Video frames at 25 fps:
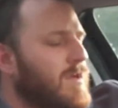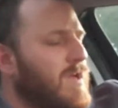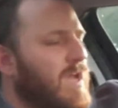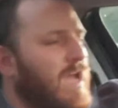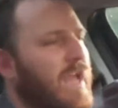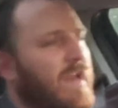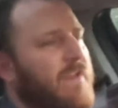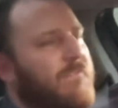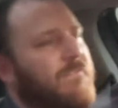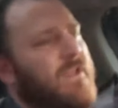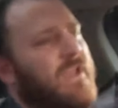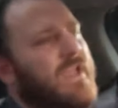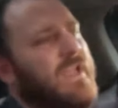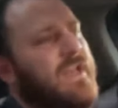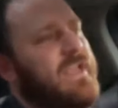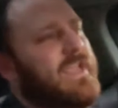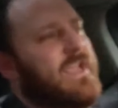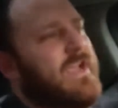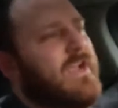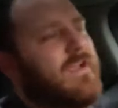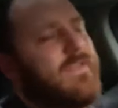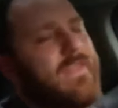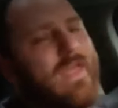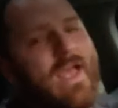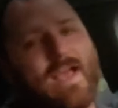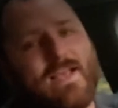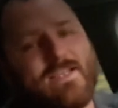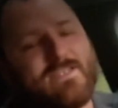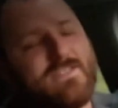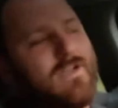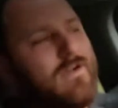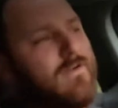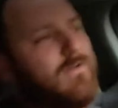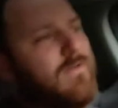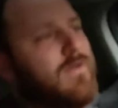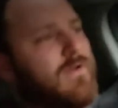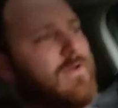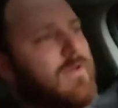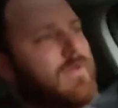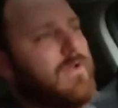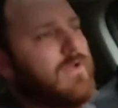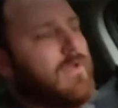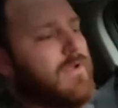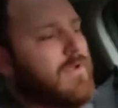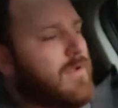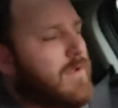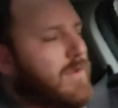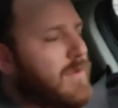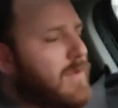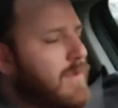And if you can hear that, so
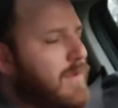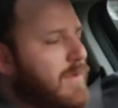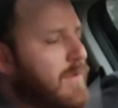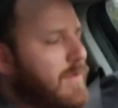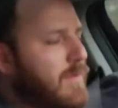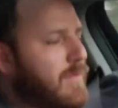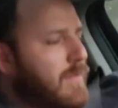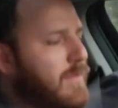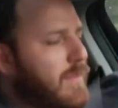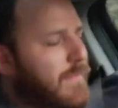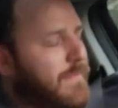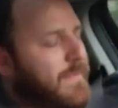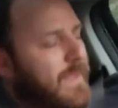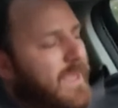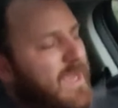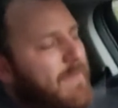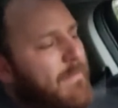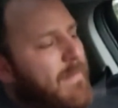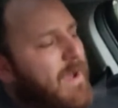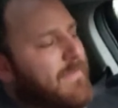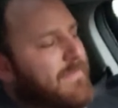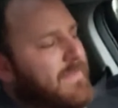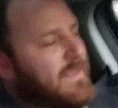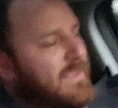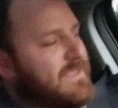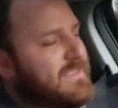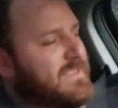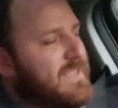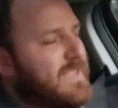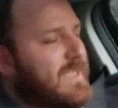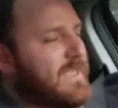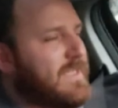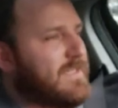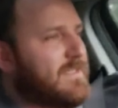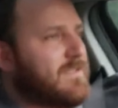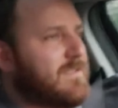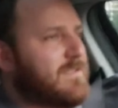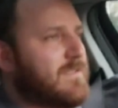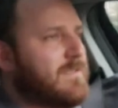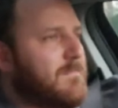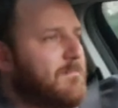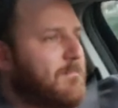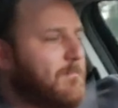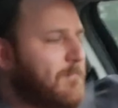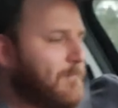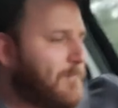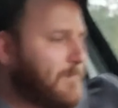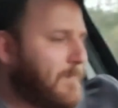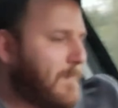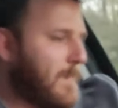the thing about this is
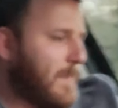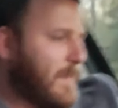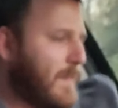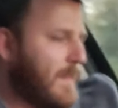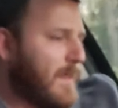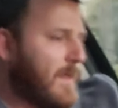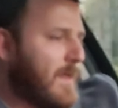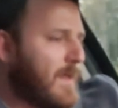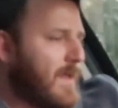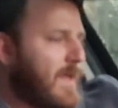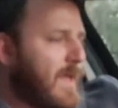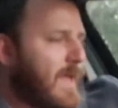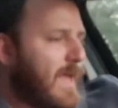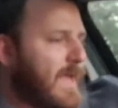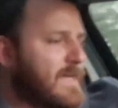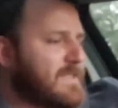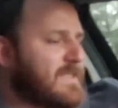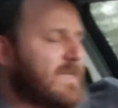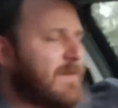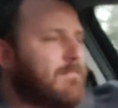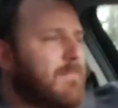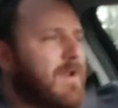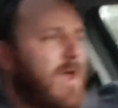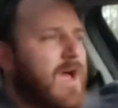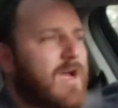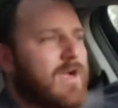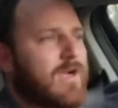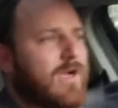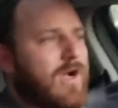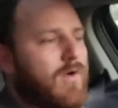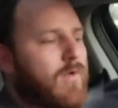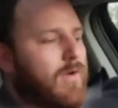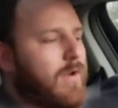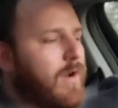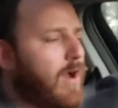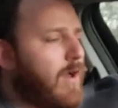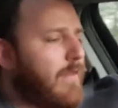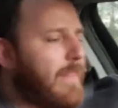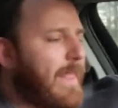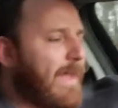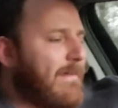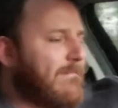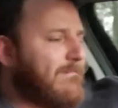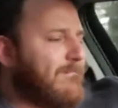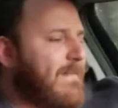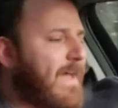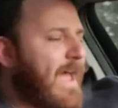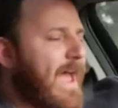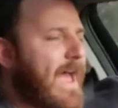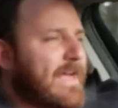I'm not going all
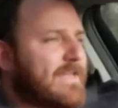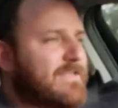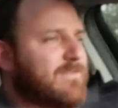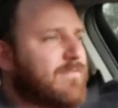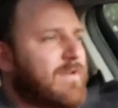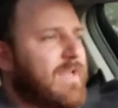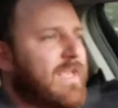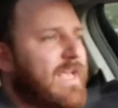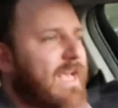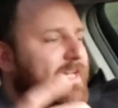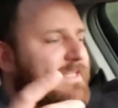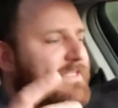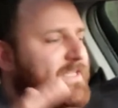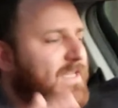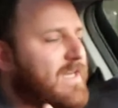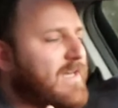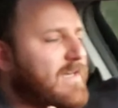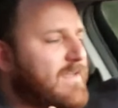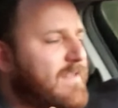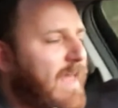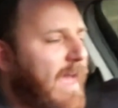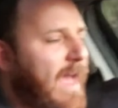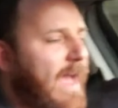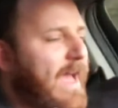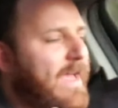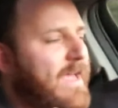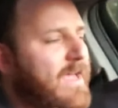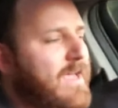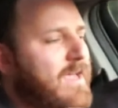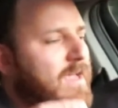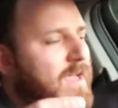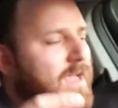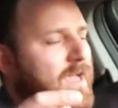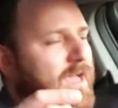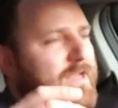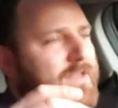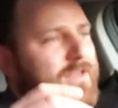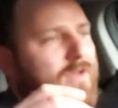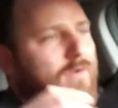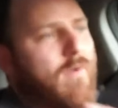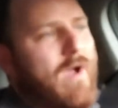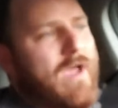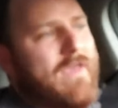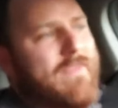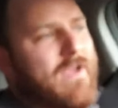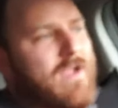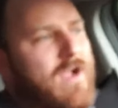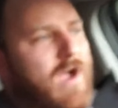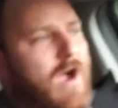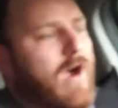that fast when you guys hear that. The
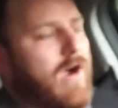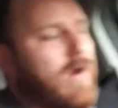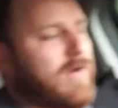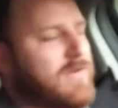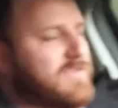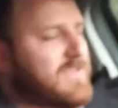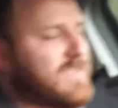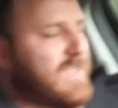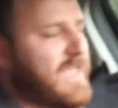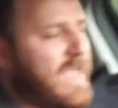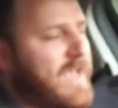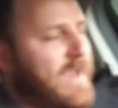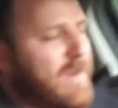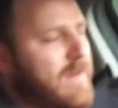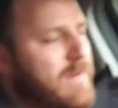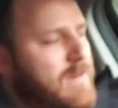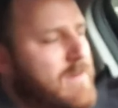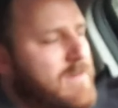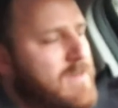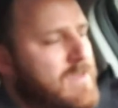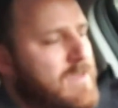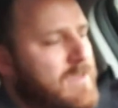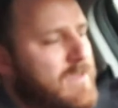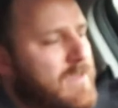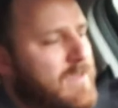way the car's geared,